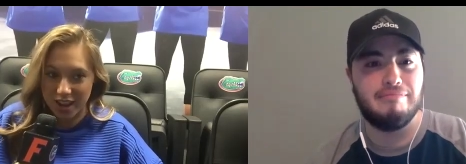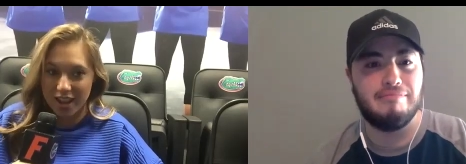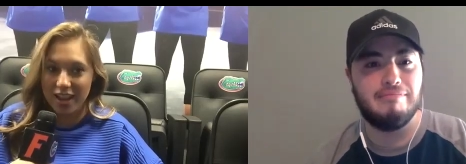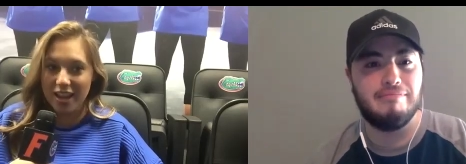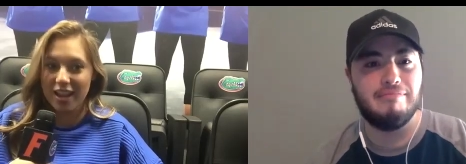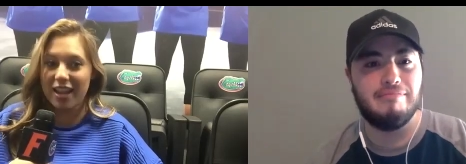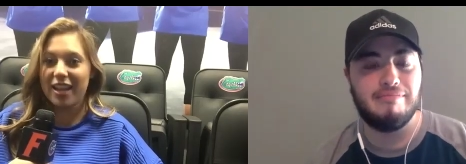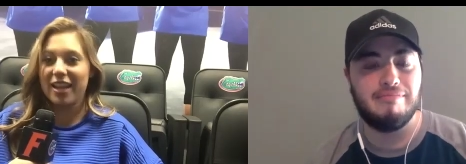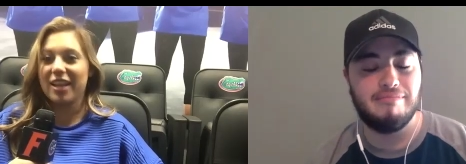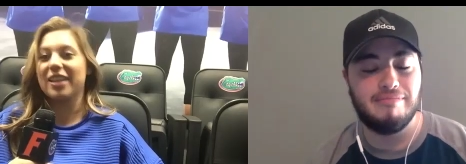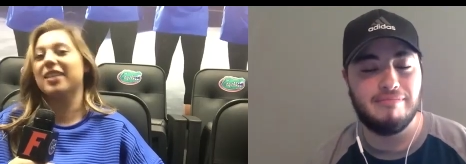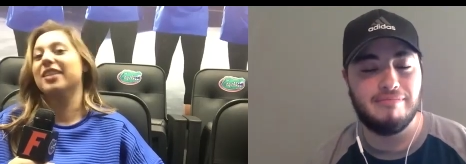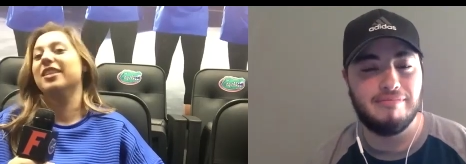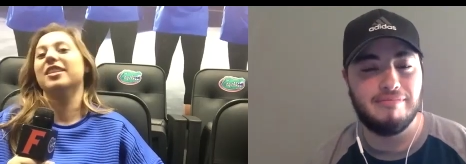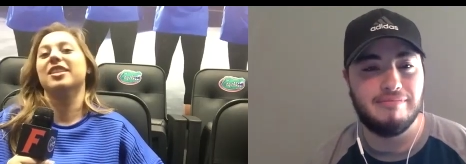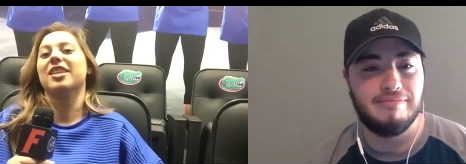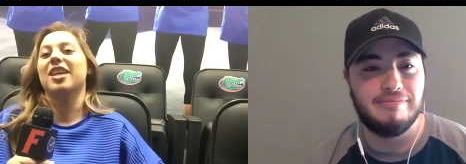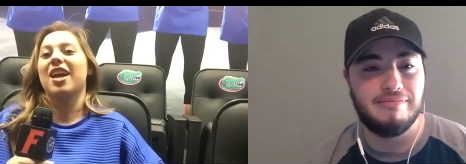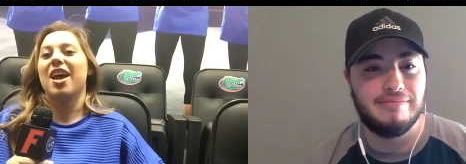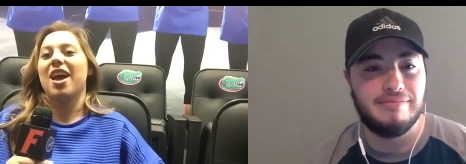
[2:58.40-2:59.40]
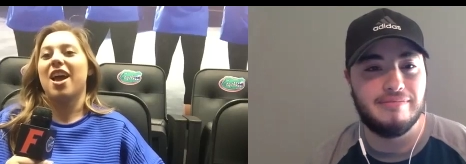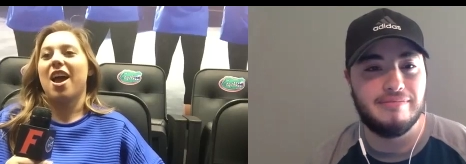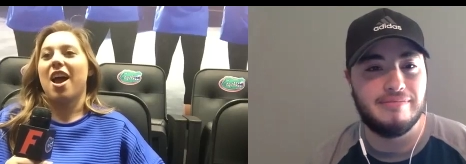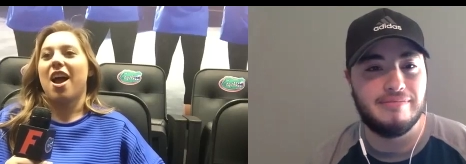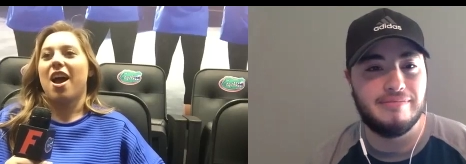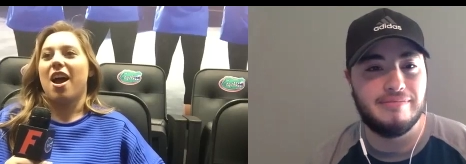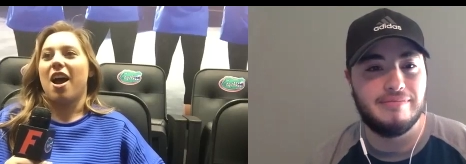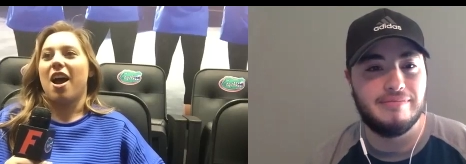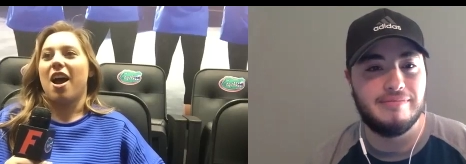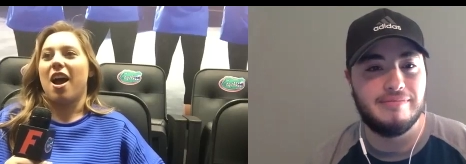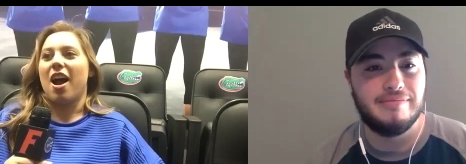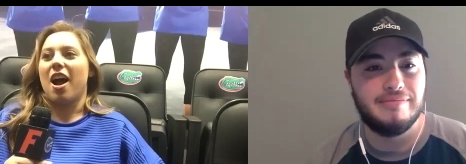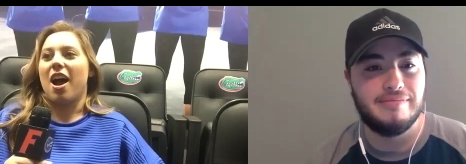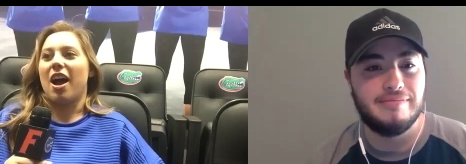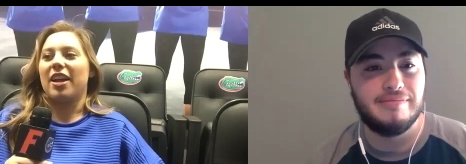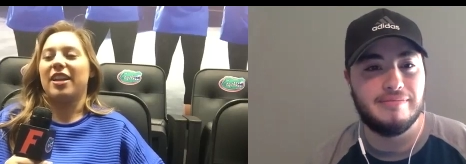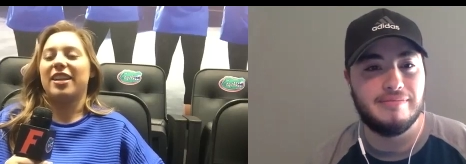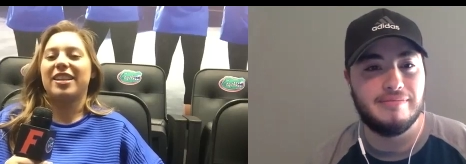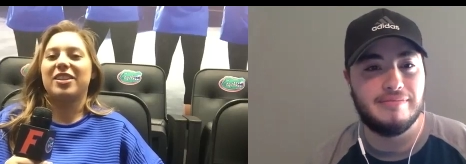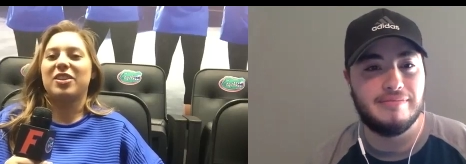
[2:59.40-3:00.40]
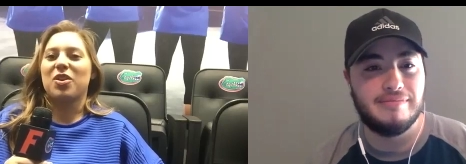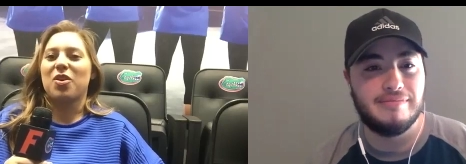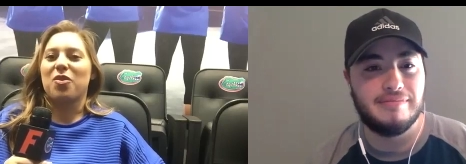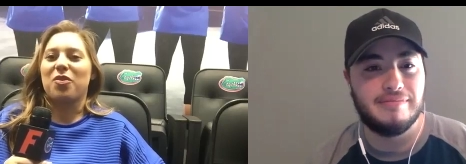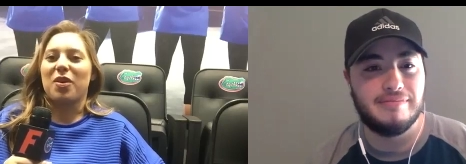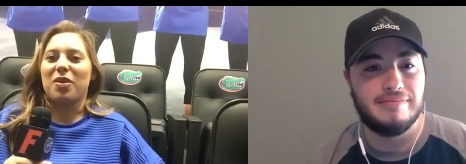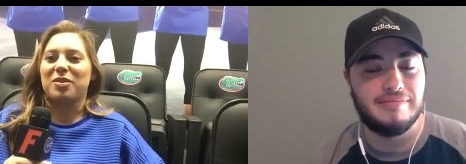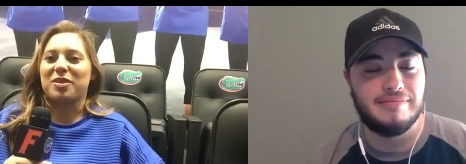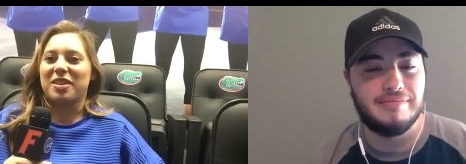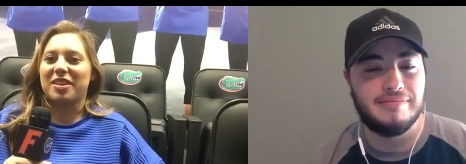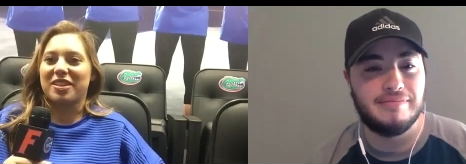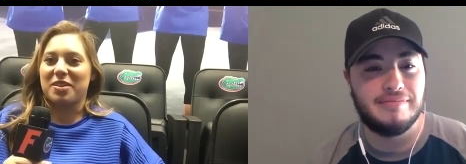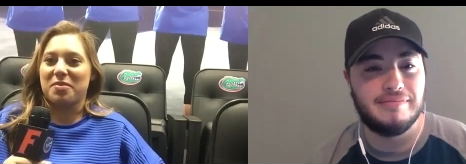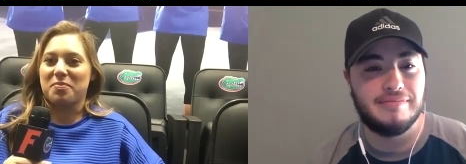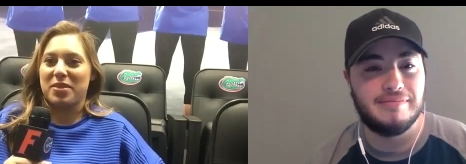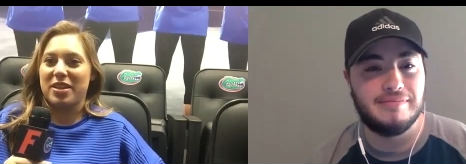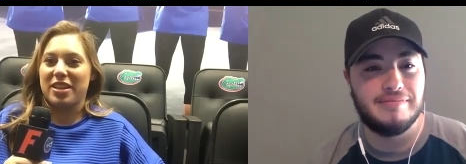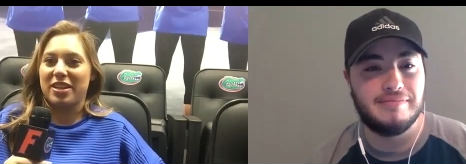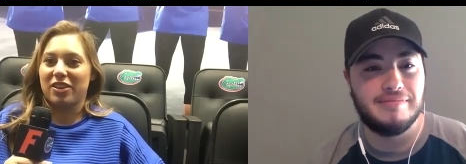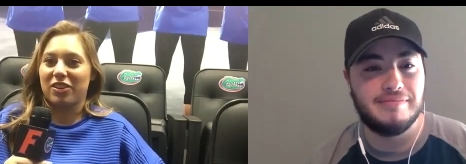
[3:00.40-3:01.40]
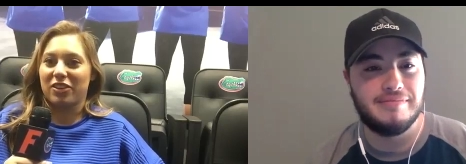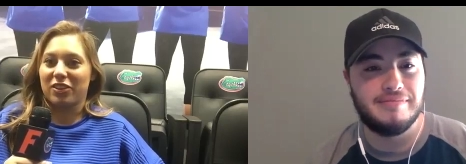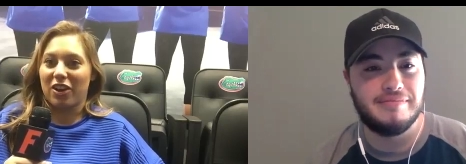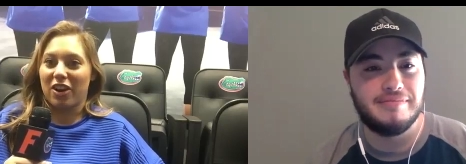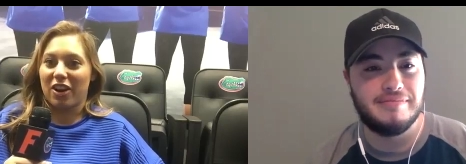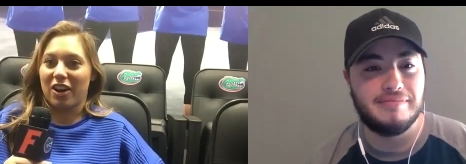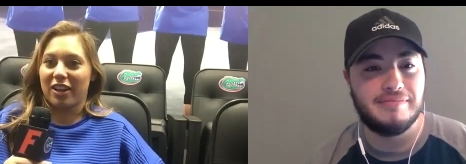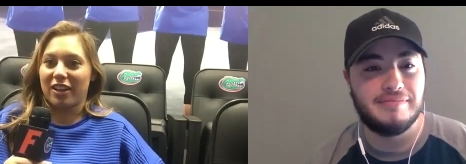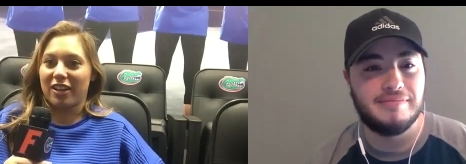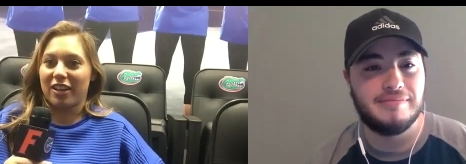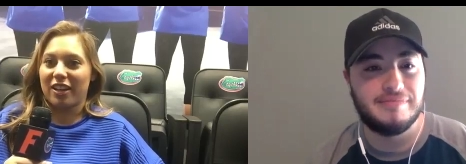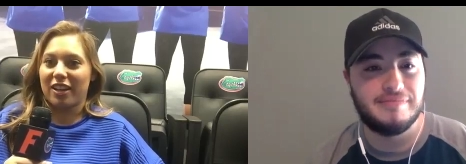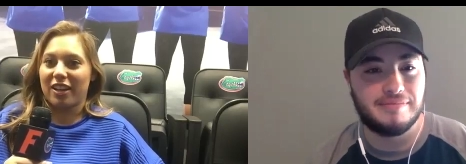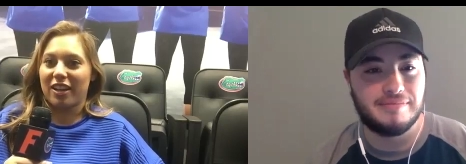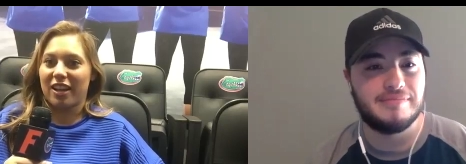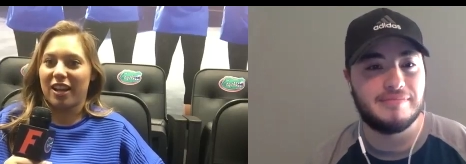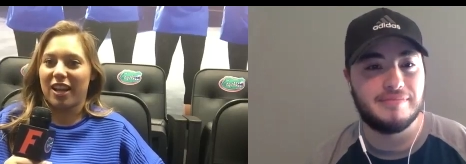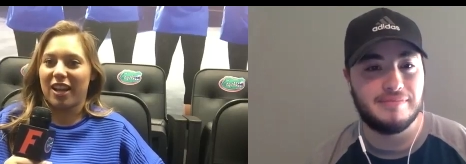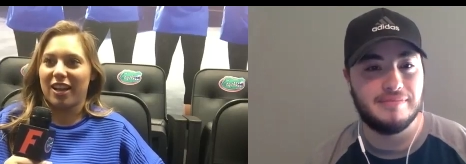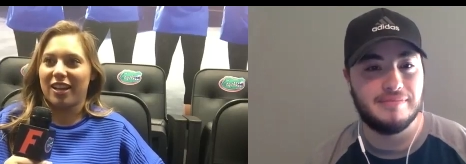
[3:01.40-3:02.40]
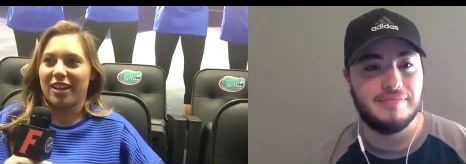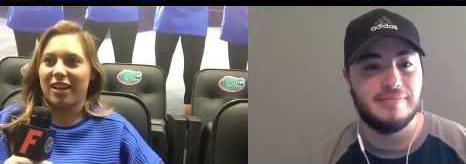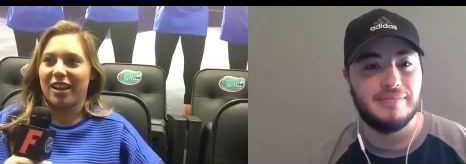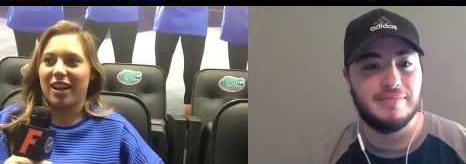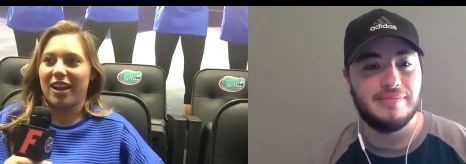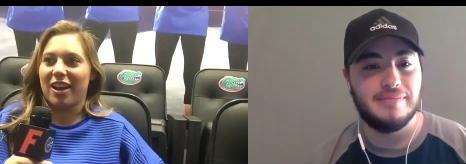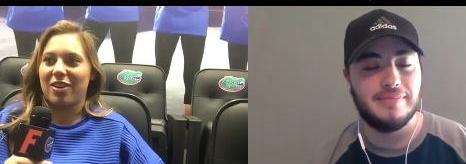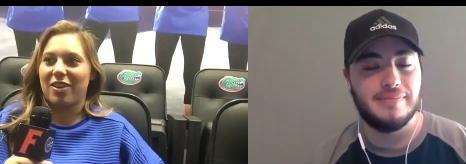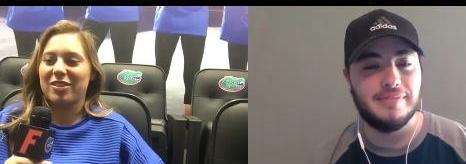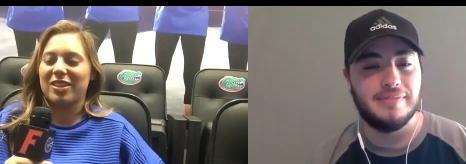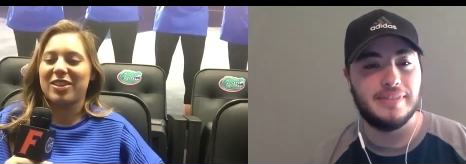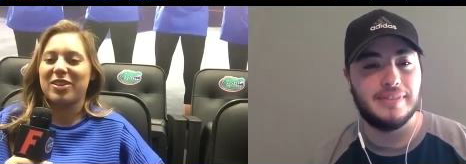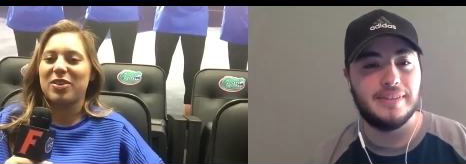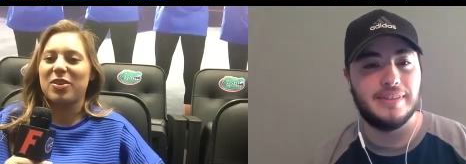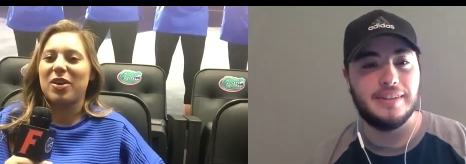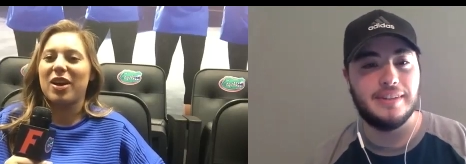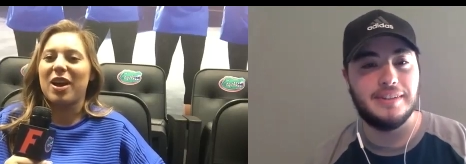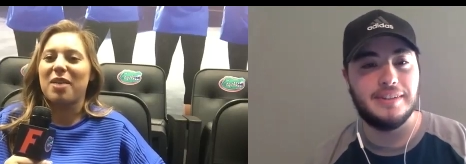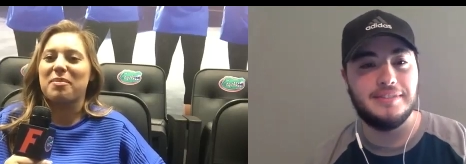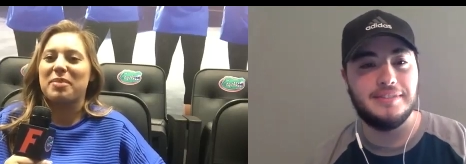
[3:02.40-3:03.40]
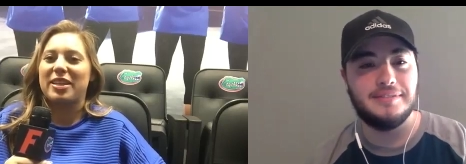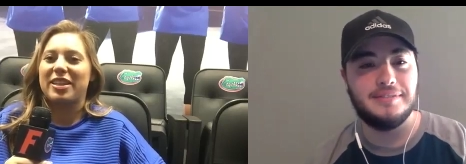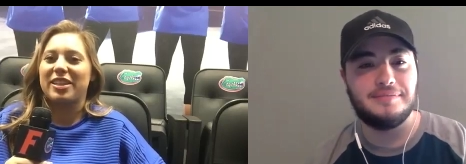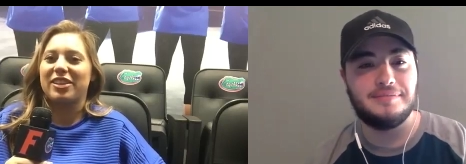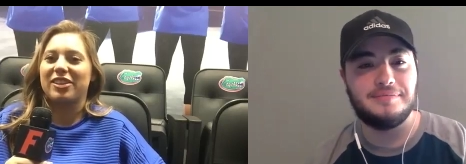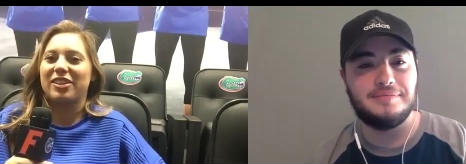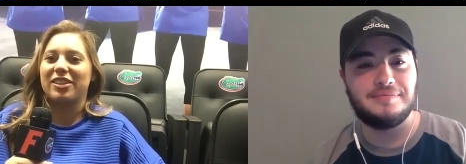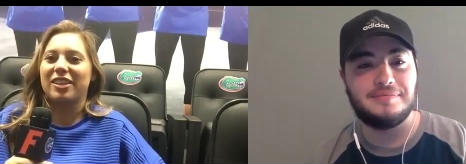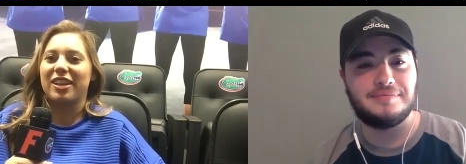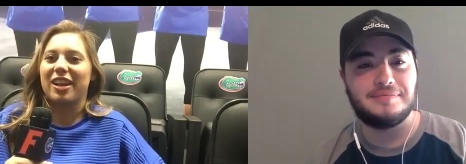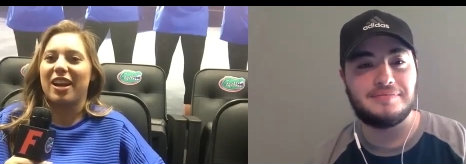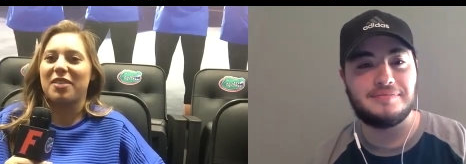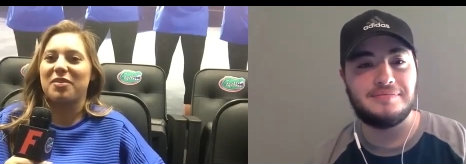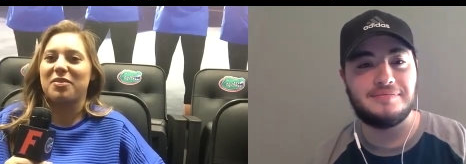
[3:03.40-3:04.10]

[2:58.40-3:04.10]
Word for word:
Speaker 1: And I didn't know if I was going to compete or not. And I was like, you know what? I'm here. I have